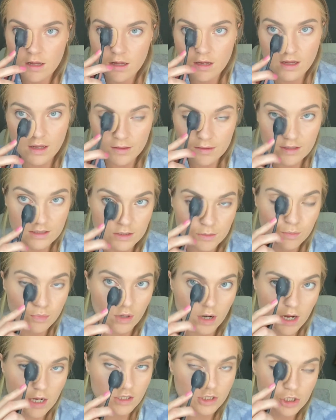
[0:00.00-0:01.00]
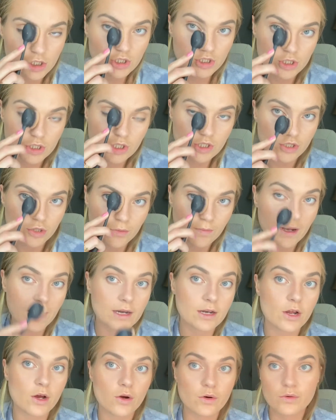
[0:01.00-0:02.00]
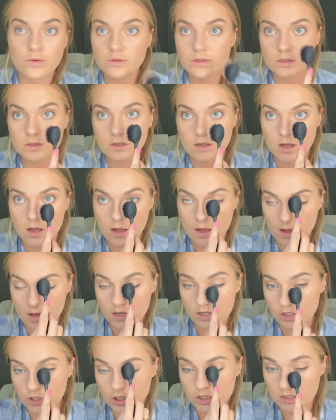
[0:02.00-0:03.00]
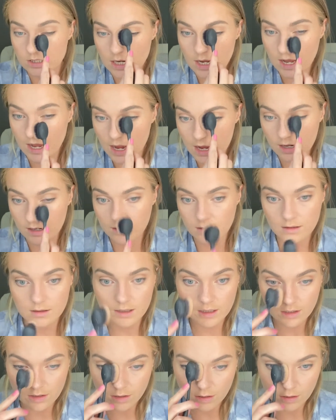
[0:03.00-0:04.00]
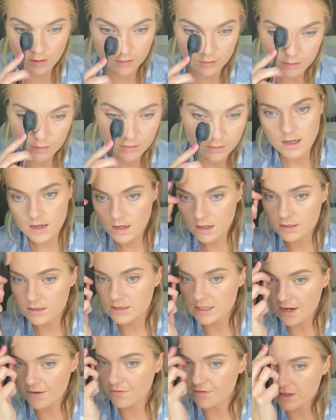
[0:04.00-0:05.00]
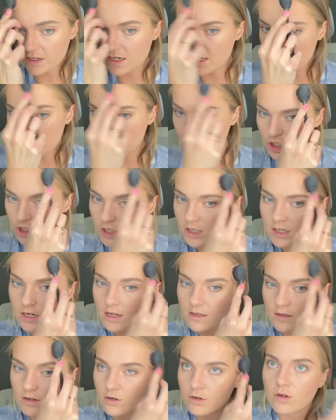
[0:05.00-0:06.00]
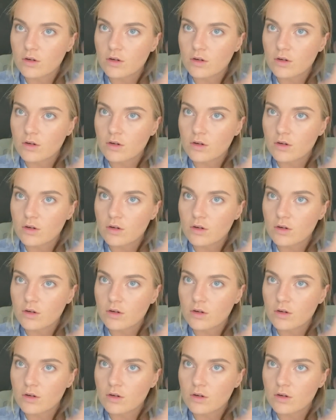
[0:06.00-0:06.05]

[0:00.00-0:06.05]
and this brush to do my nose, just to add a little definition, a little